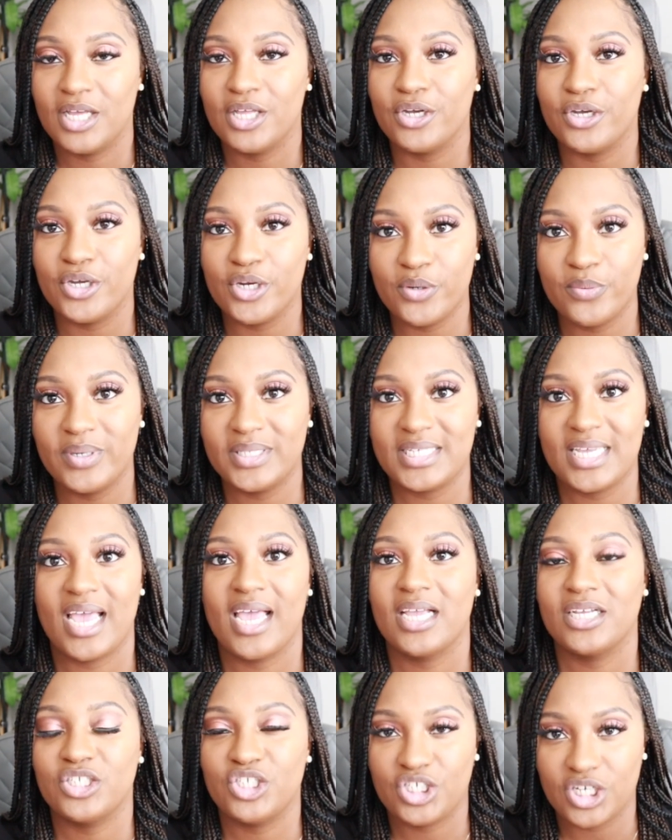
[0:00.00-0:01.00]
New with
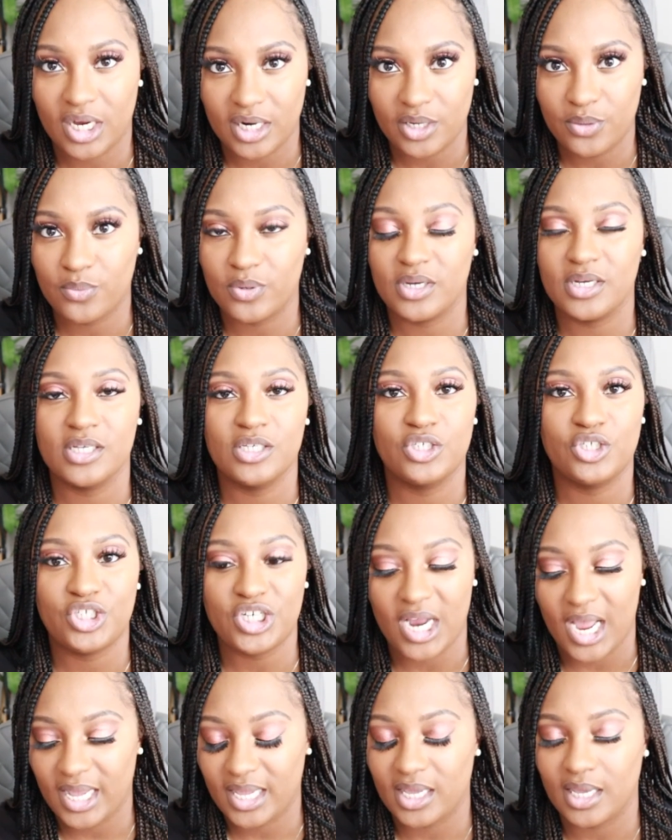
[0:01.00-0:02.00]
tags, Johnny Was
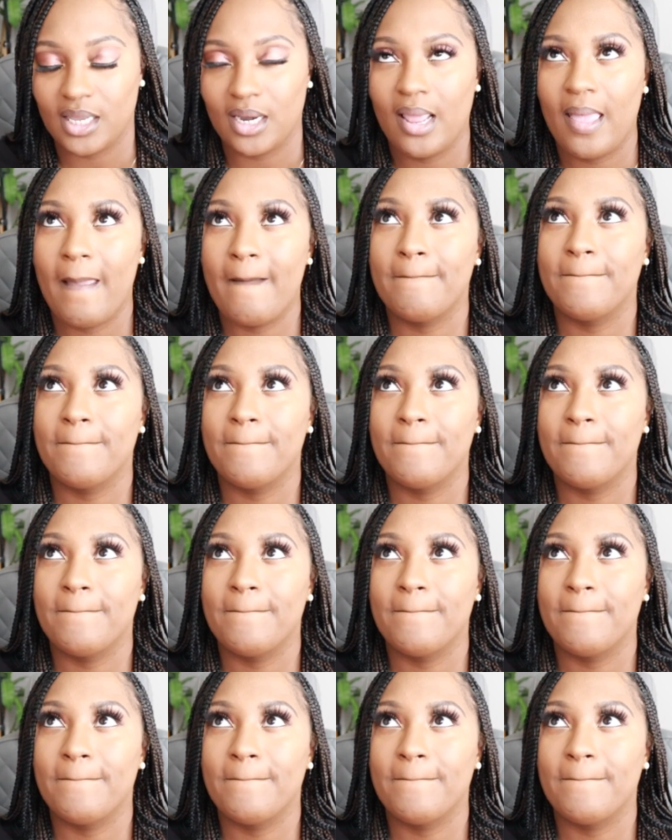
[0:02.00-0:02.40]
jacket,